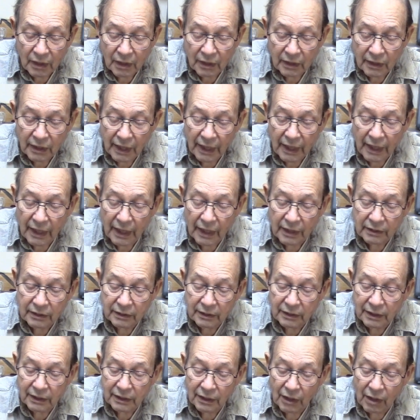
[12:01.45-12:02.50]
And
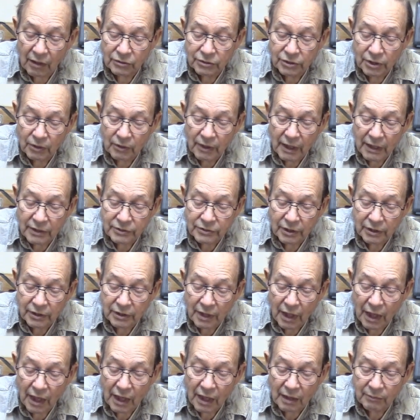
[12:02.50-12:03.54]
it also has a
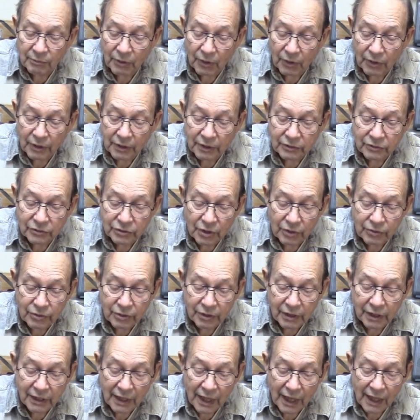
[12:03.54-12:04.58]
knob on it so you
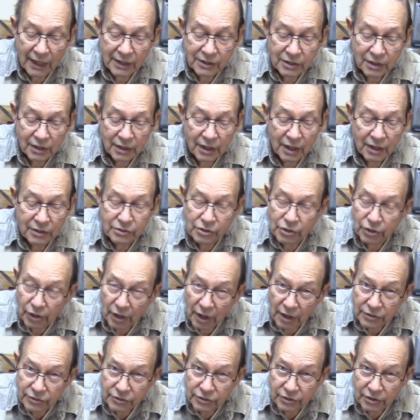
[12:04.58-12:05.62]
can actually
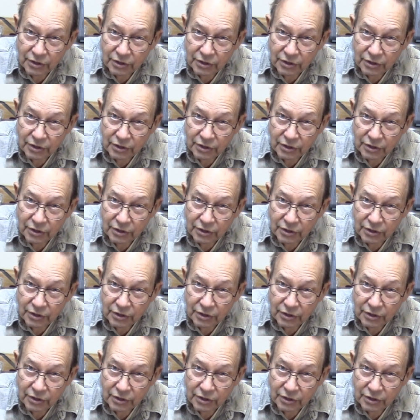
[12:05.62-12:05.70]
adjust the